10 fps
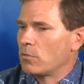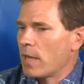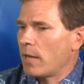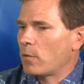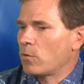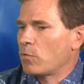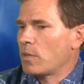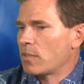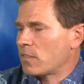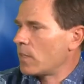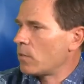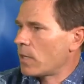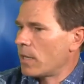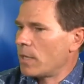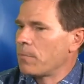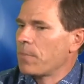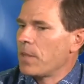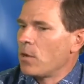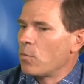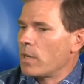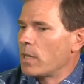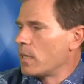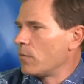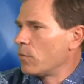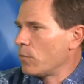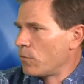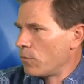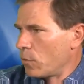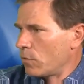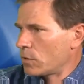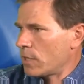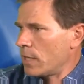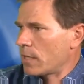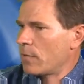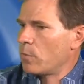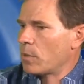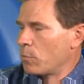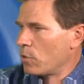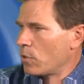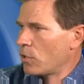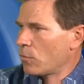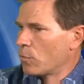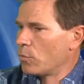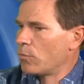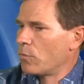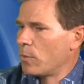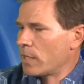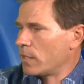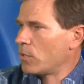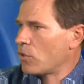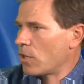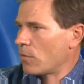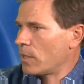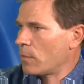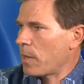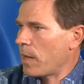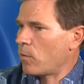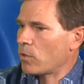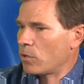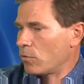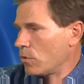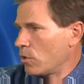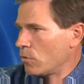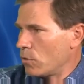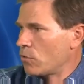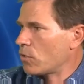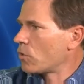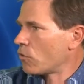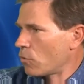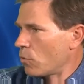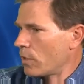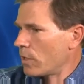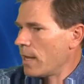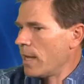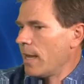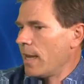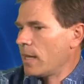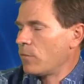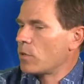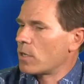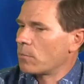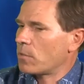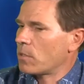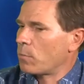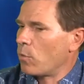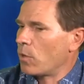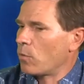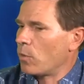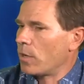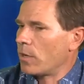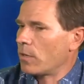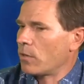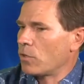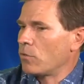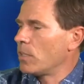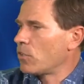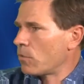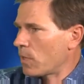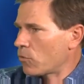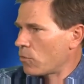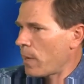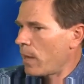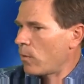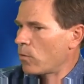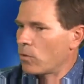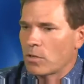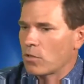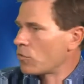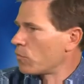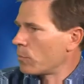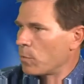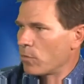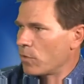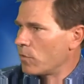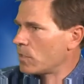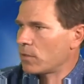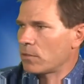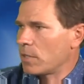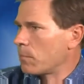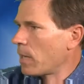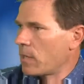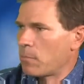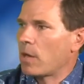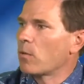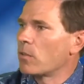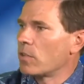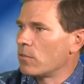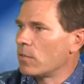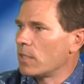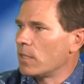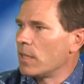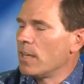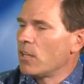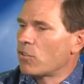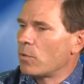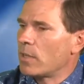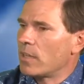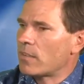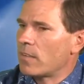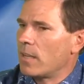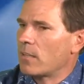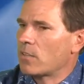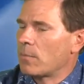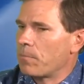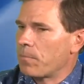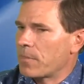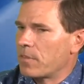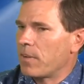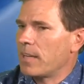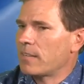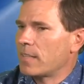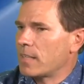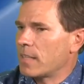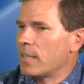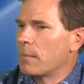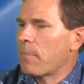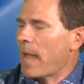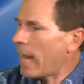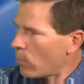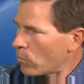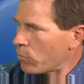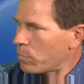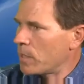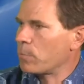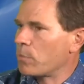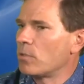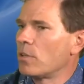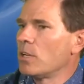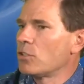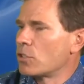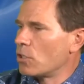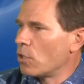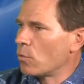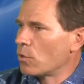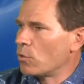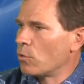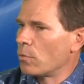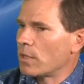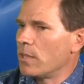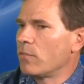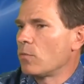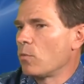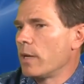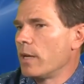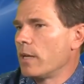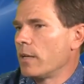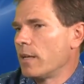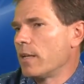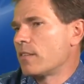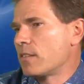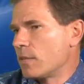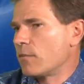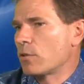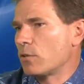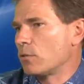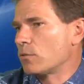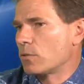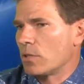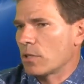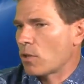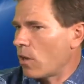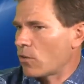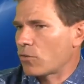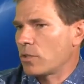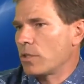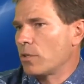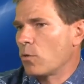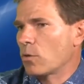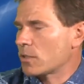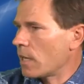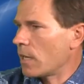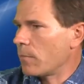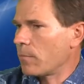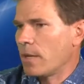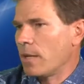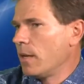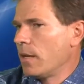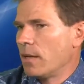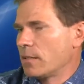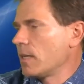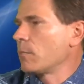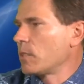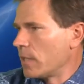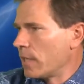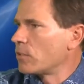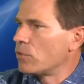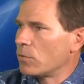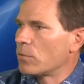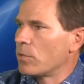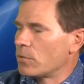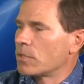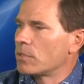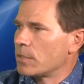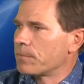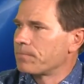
do now is we can say, okay, we can give you photovoltaic, we can put it on your roof, we can let you generate the power and you'll use it and store it. And if you come to the point where you need some extra power, you can just flip over the utility and buy the power that you need. So it's a device that empowers people to go renewable even when it's difficult, costly, or time delay to do it with utility.